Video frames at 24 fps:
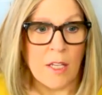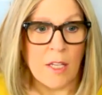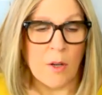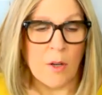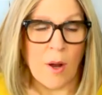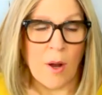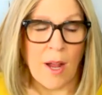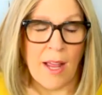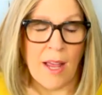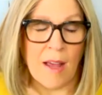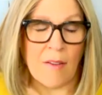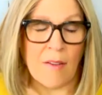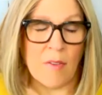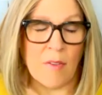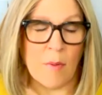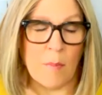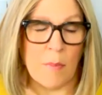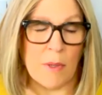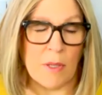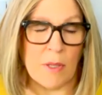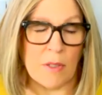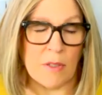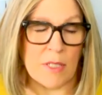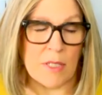I have a
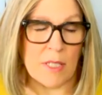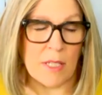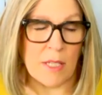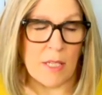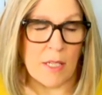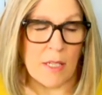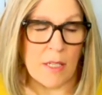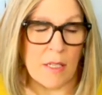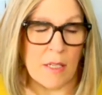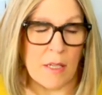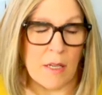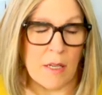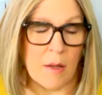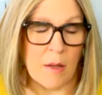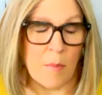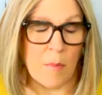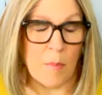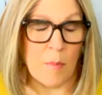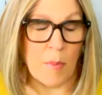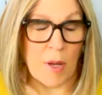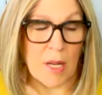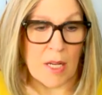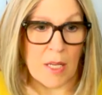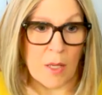built in
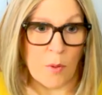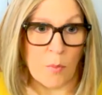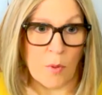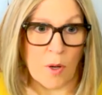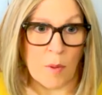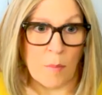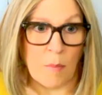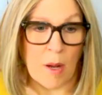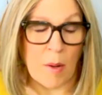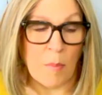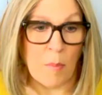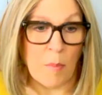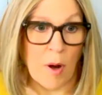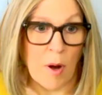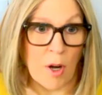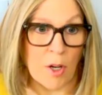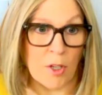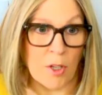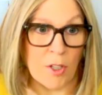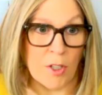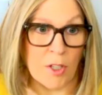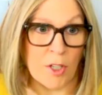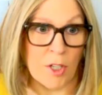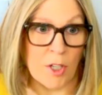buddy where my
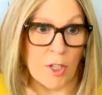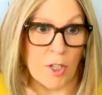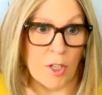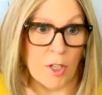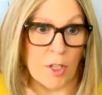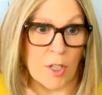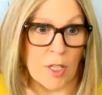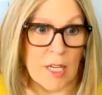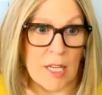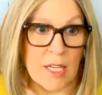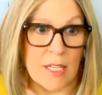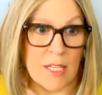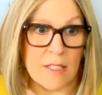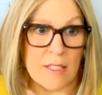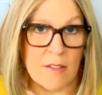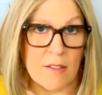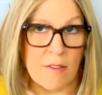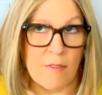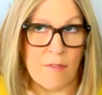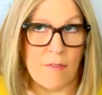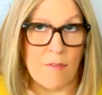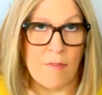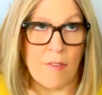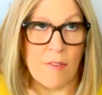partner is
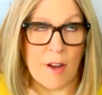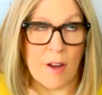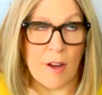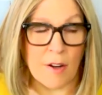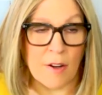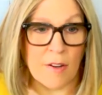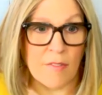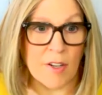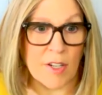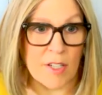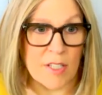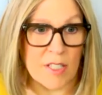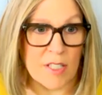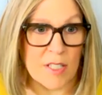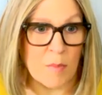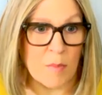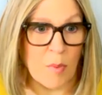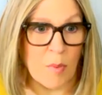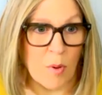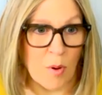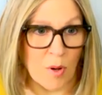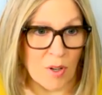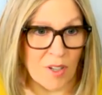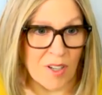very, very
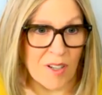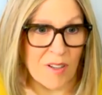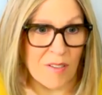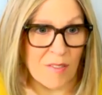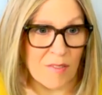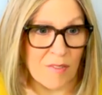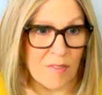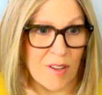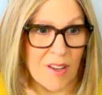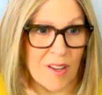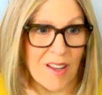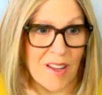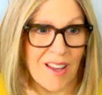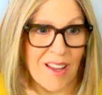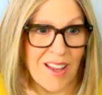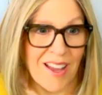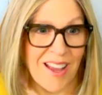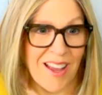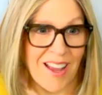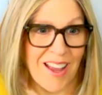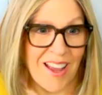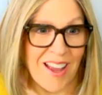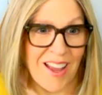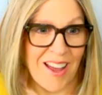supportive
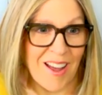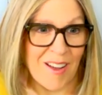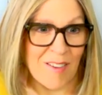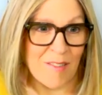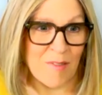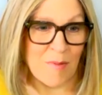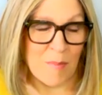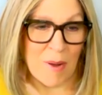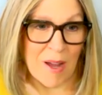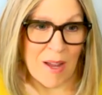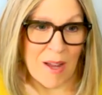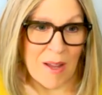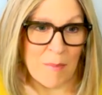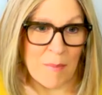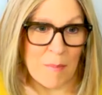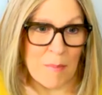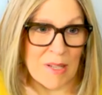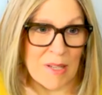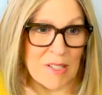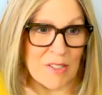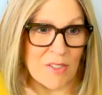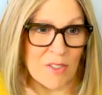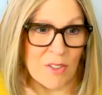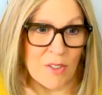of my
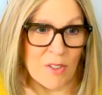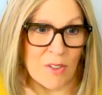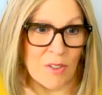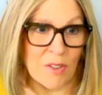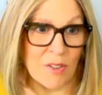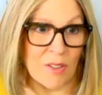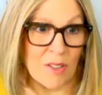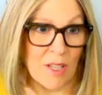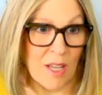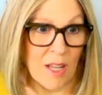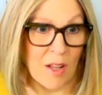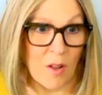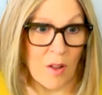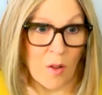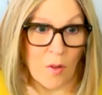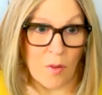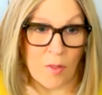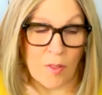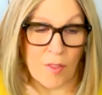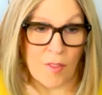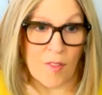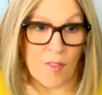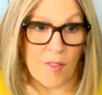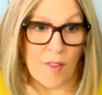mental
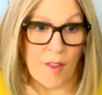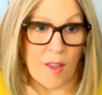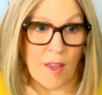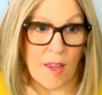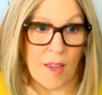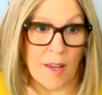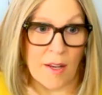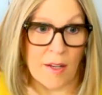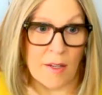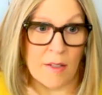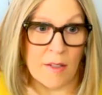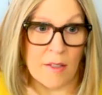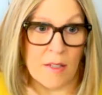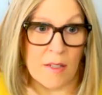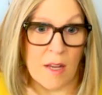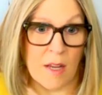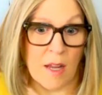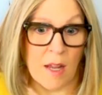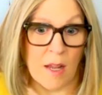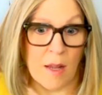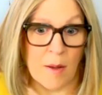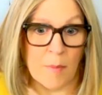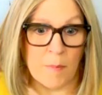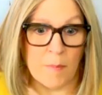health. And
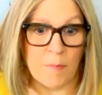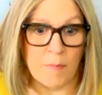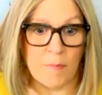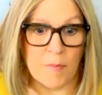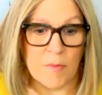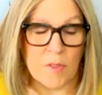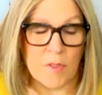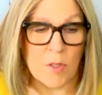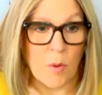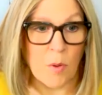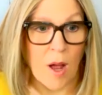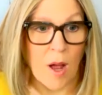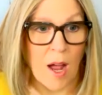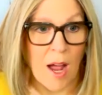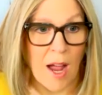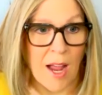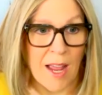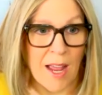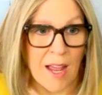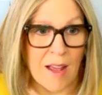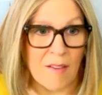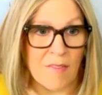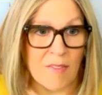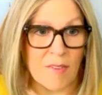so I
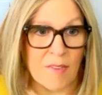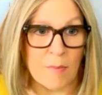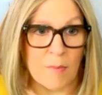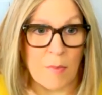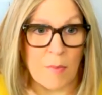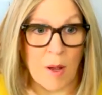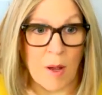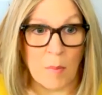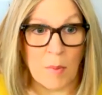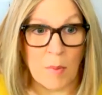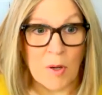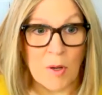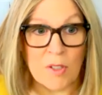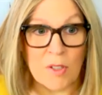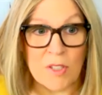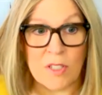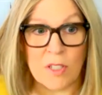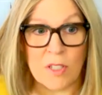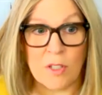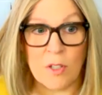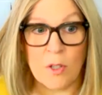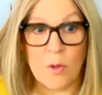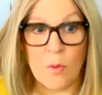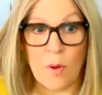have a
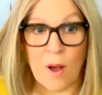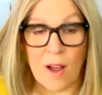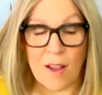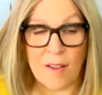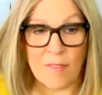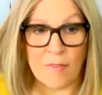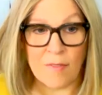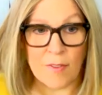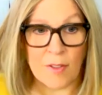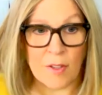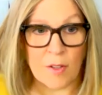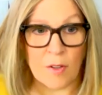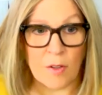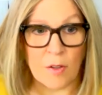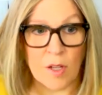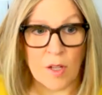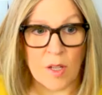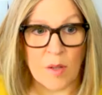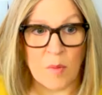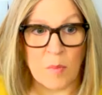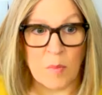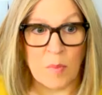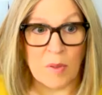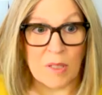person who I feel
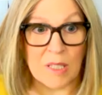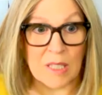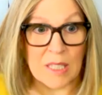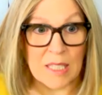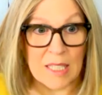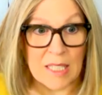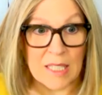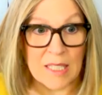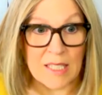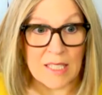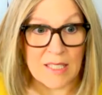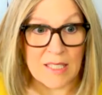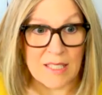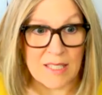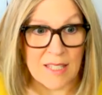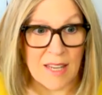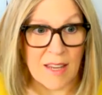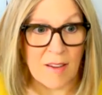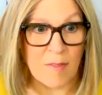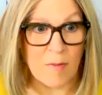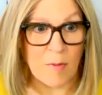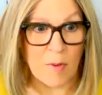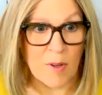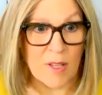completely
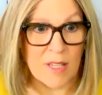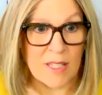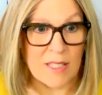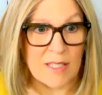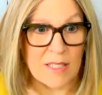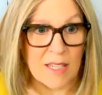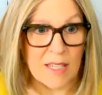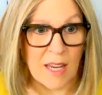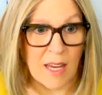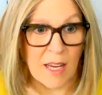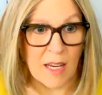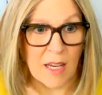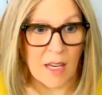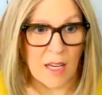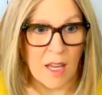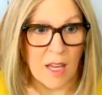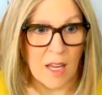safe with saying,